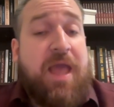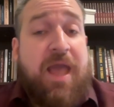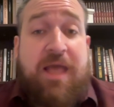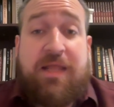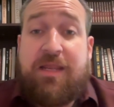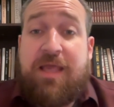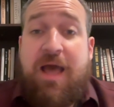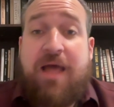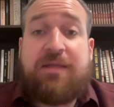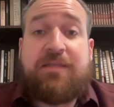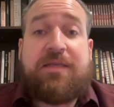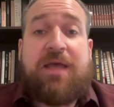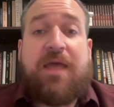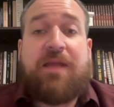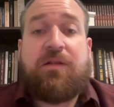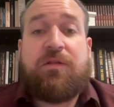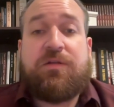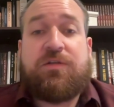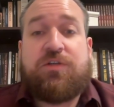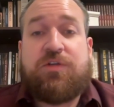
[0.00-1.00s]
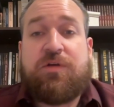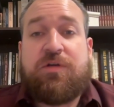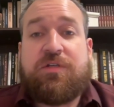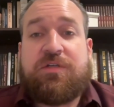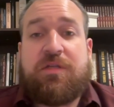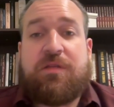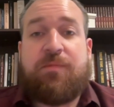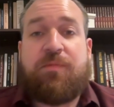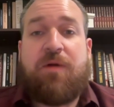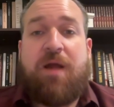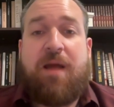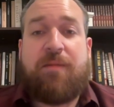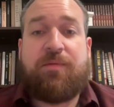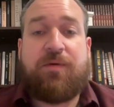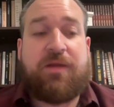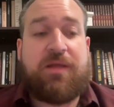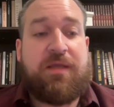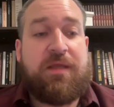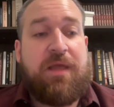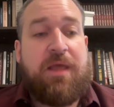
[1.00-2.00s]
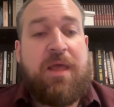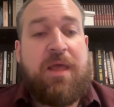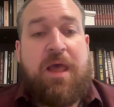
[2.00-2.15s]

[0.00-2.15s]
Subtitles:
had gotten title insurance on the property,